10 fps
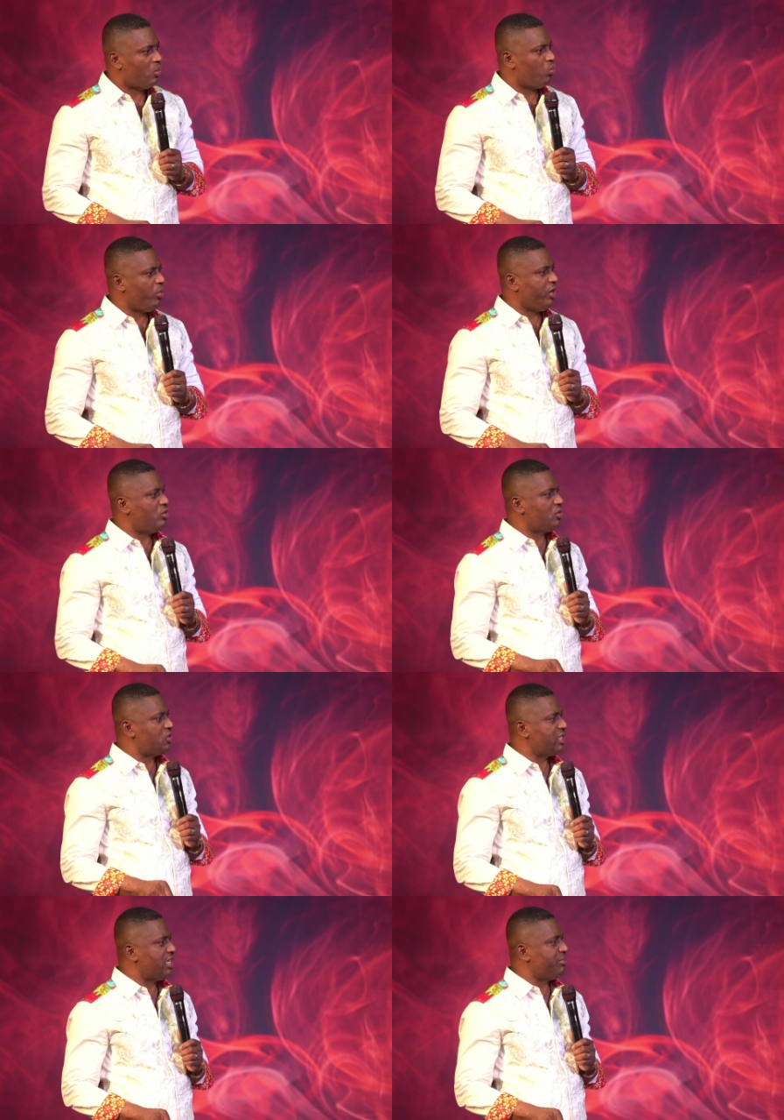We don't
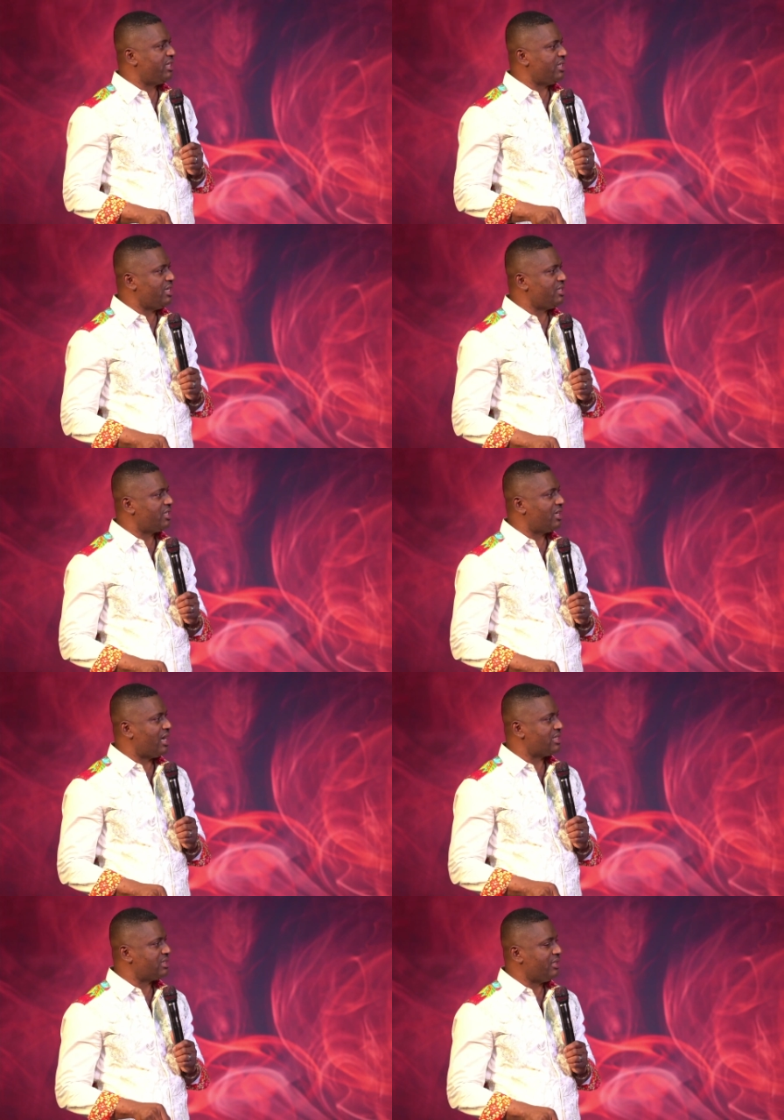celebrate Easter
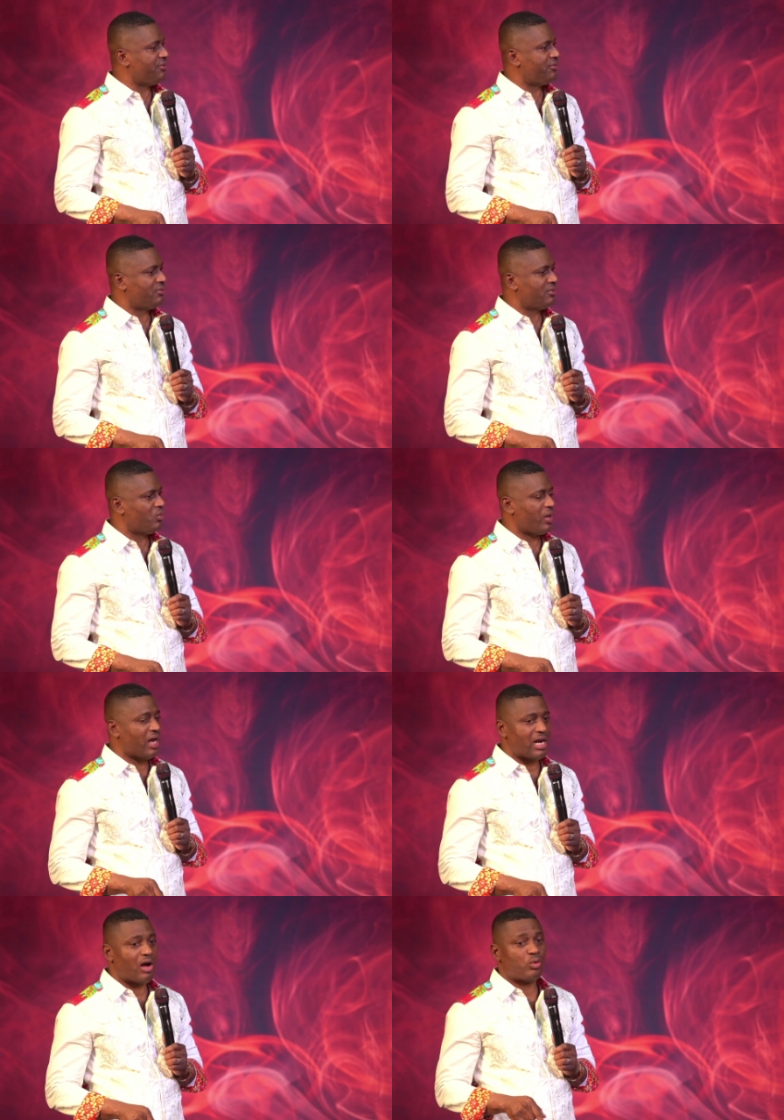as if we are
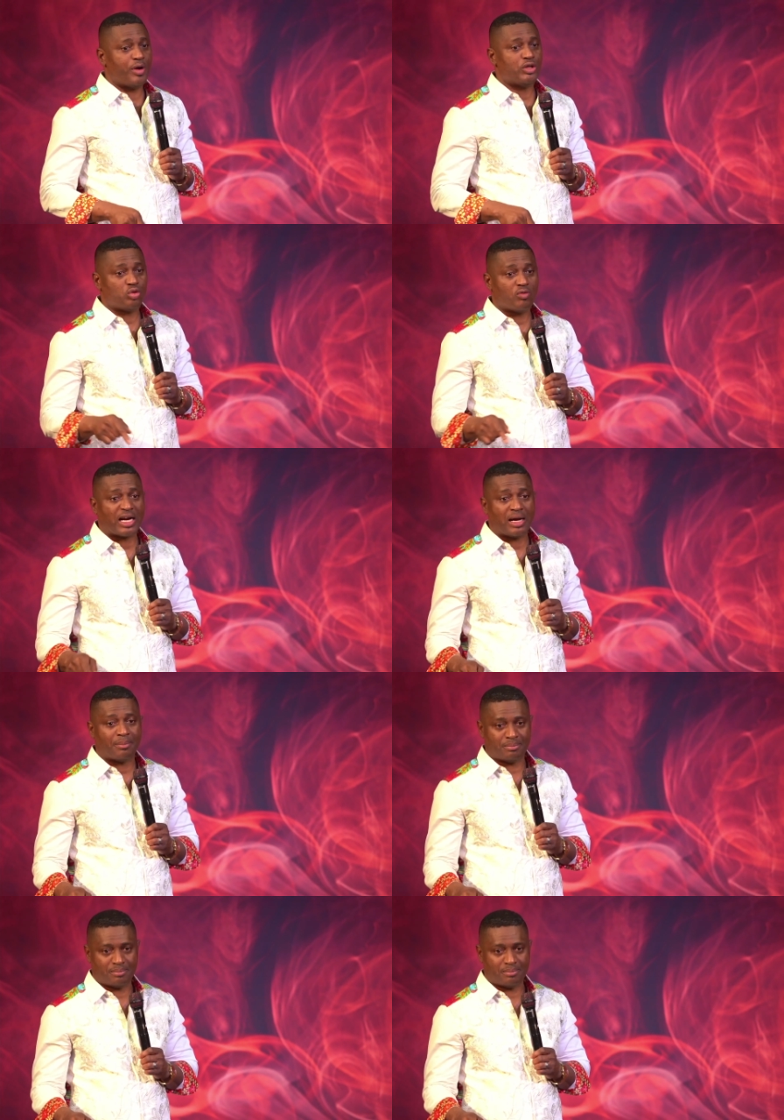now going to overcome.